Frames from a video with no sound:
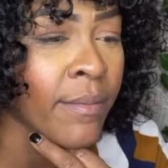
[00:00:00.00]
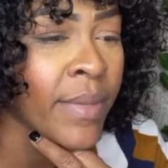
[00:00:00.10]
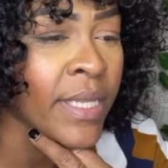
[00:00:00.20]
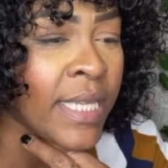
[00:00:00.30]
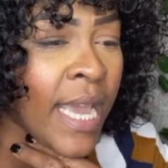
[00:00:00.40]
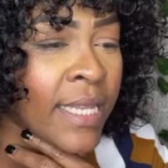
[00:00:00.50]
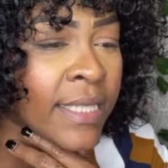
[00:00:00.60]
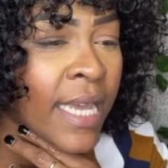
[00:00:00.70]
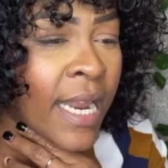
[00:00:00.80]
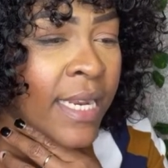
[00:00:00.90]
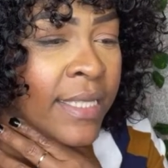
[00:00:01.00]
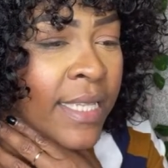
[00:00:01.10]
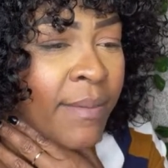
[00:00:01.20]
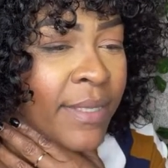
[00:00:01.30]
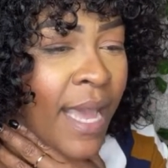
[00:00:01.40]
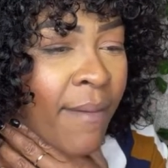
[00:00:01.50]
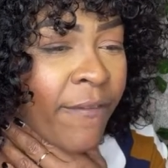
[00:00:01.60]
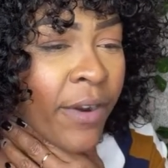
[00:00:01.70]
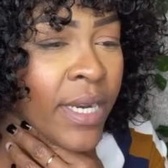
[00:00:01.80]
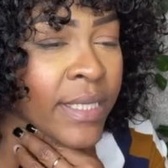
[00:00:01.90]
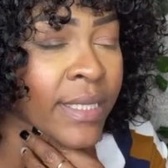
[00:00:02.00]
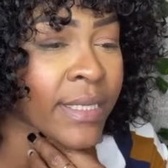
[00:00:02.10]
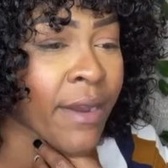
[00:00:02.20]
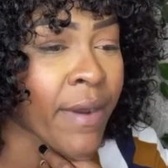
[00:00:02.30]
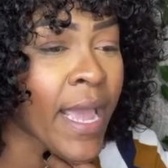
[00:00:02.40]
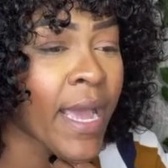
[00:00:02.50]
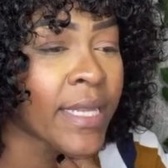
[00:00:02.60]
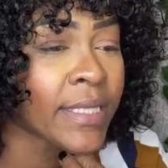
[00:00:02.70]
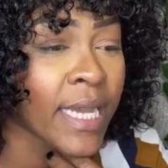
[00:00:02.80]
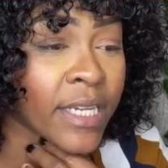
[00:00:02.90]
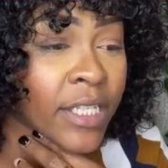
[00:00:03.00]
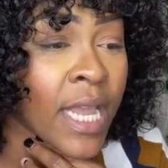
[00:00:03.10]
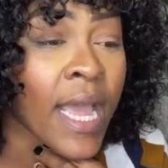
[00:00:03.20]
busy and sad at the same time for little Saraya and Tash.